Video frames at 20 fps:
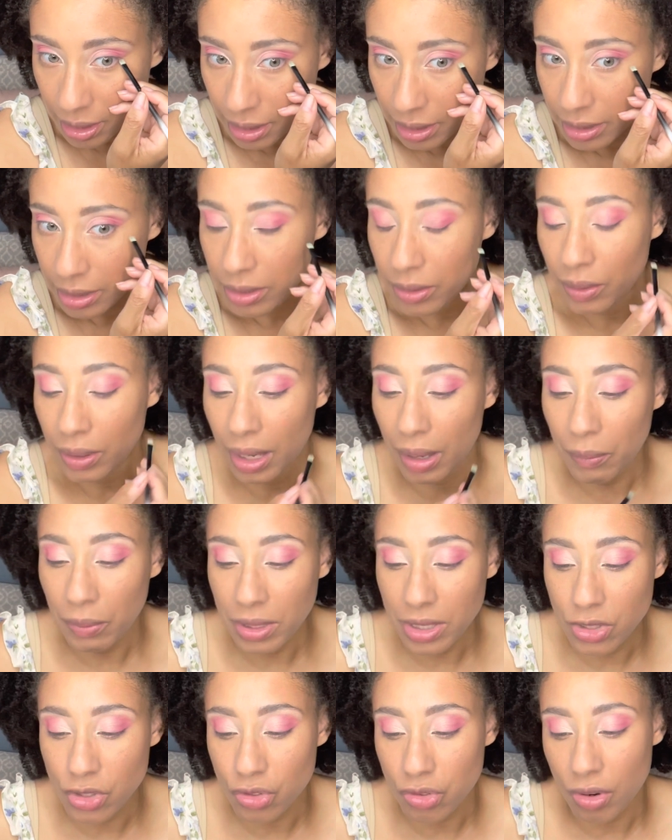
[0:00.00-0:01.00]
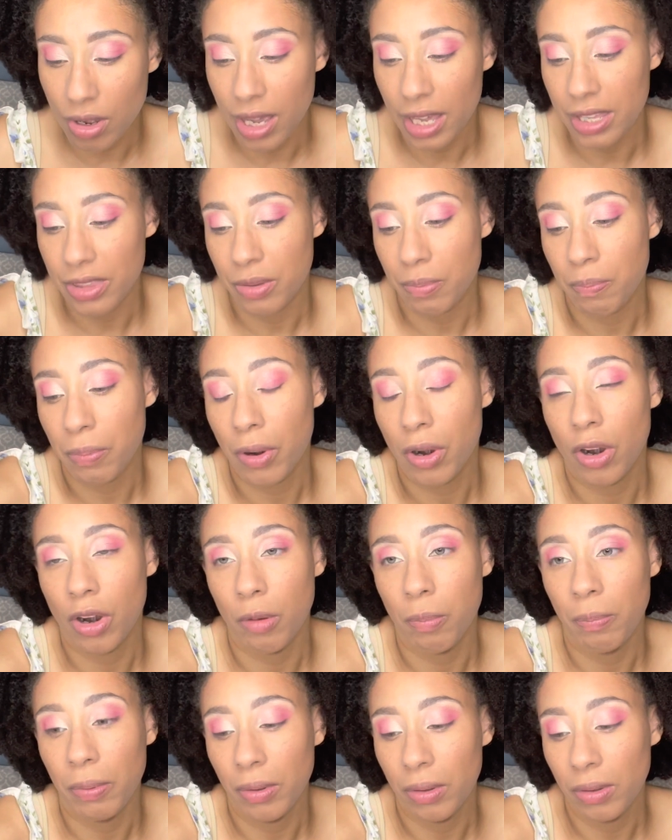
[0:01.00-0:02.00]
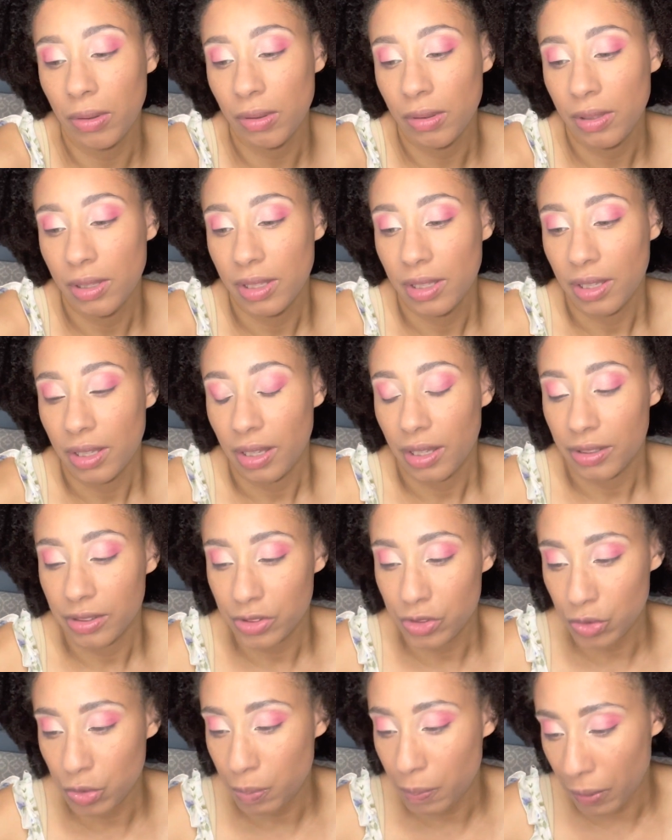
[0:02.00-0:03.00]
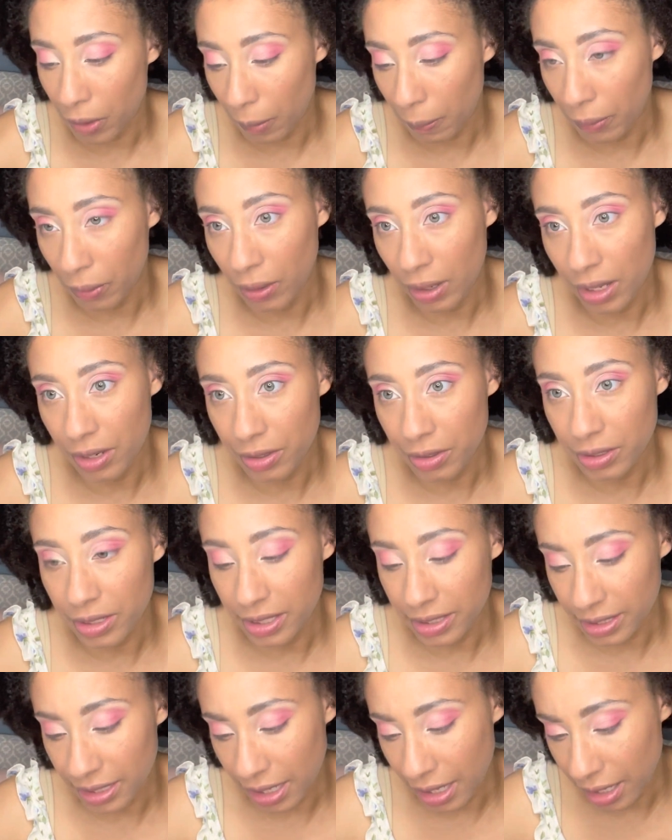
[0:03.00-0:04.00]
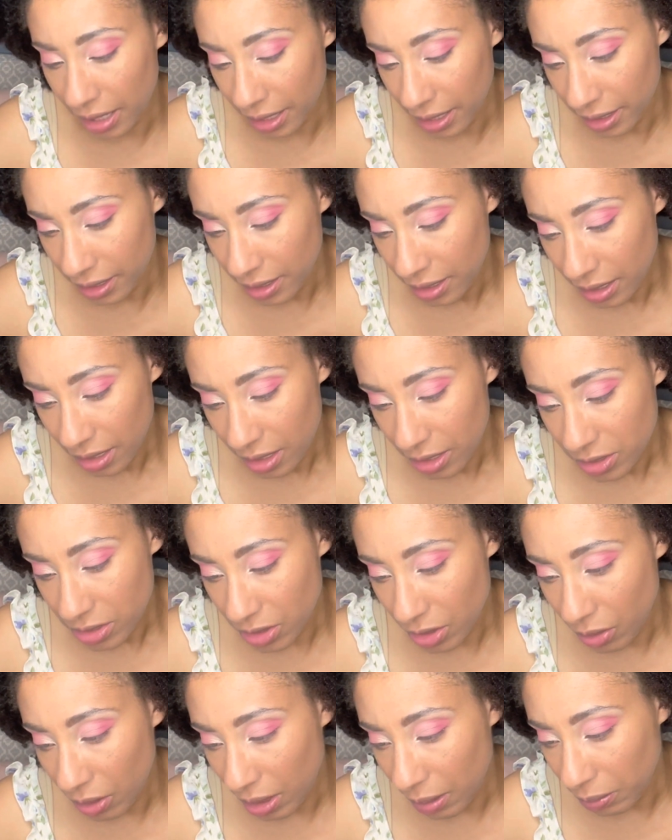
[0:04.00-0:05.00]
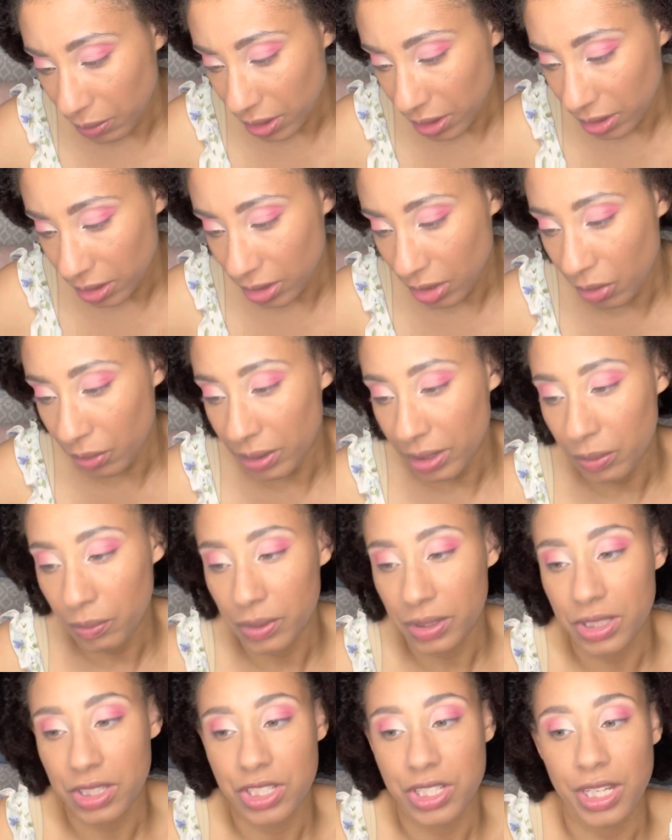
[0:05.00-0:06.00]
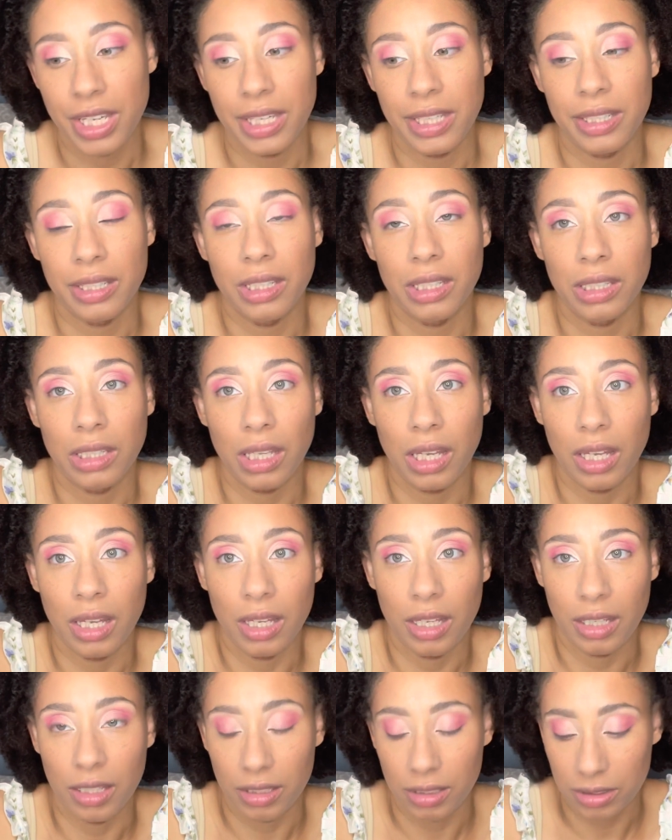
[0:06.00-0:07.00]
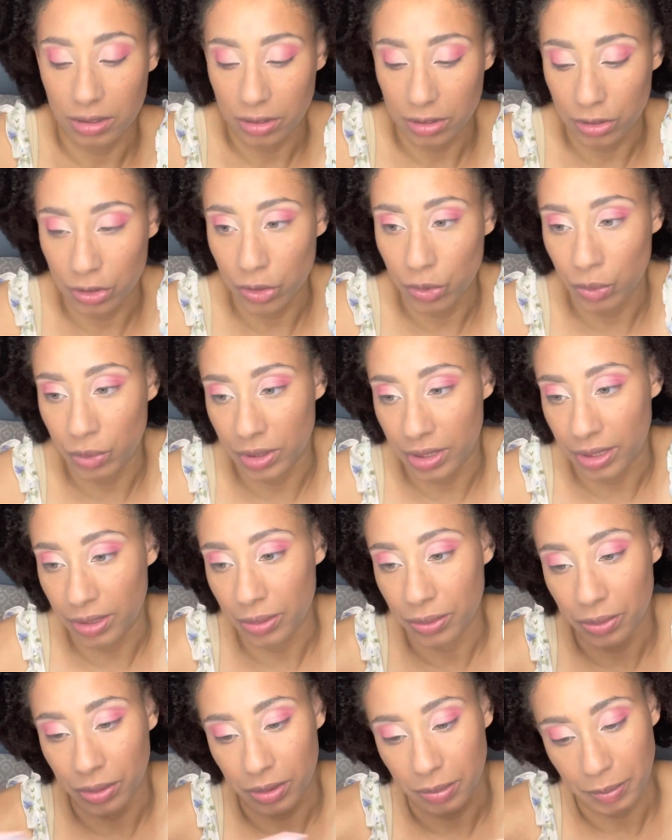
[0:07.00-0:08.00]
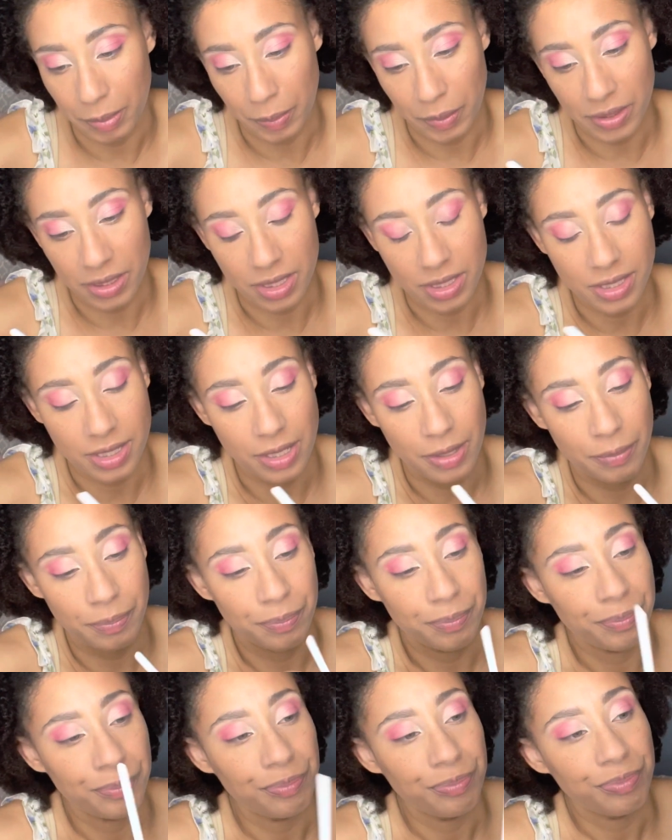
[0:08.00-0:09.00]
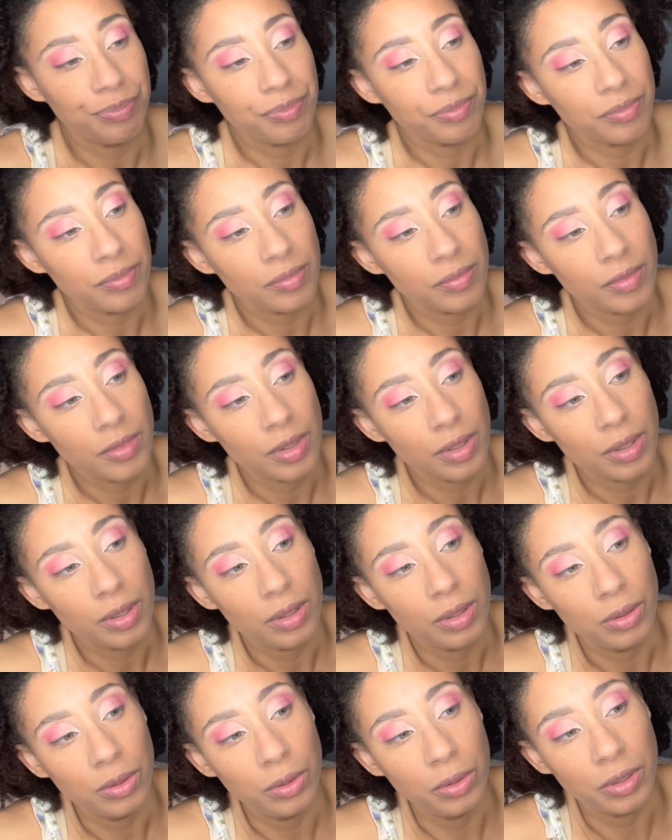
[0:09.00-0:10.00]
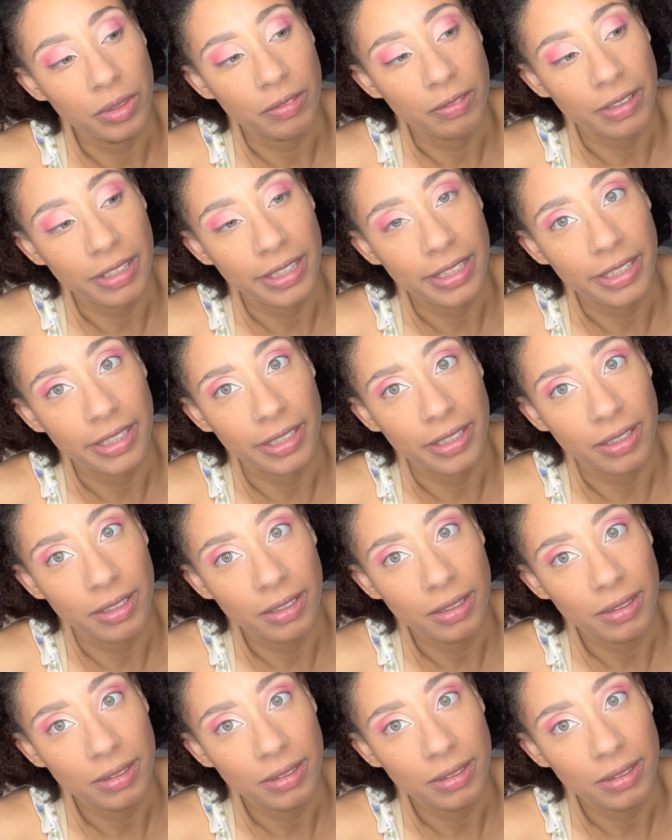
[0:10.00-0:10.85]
you know, I wanna try the purple, do purple underneath the eye. So I'm gonna go in with the shade Luna. I'm gonna put this down. Luna right here.